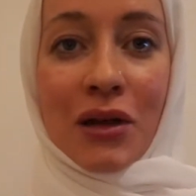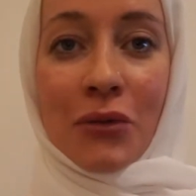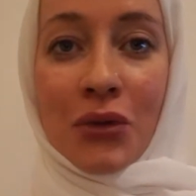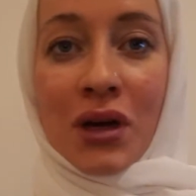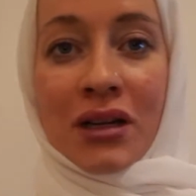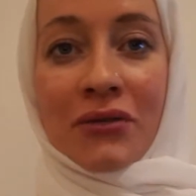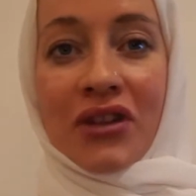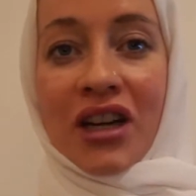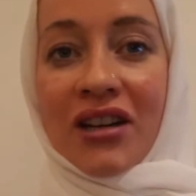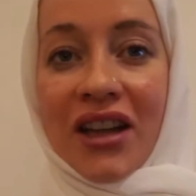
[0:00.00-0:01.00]
one
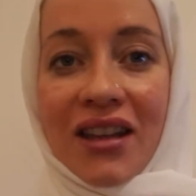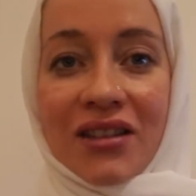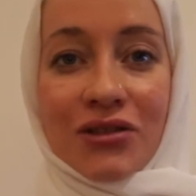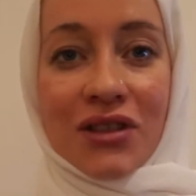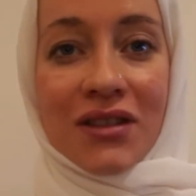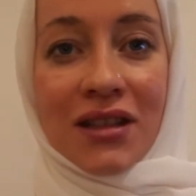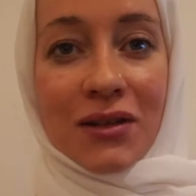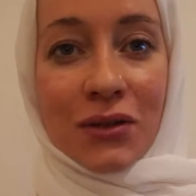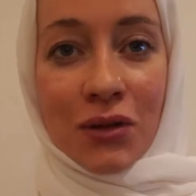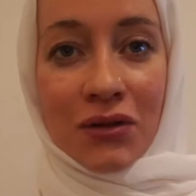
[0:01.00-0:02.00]
very interesting
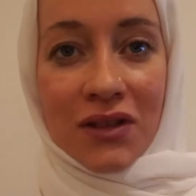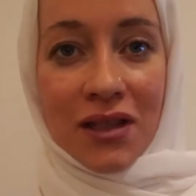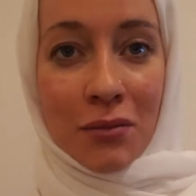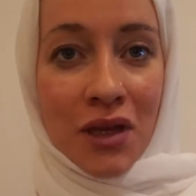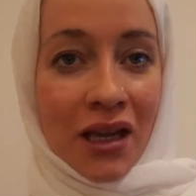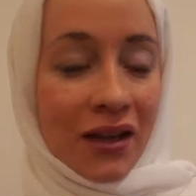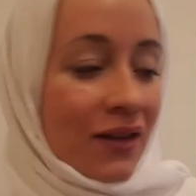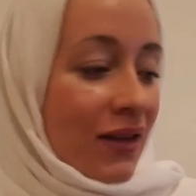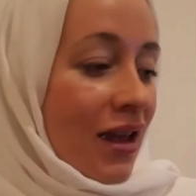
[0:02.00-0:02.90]
sort of subject.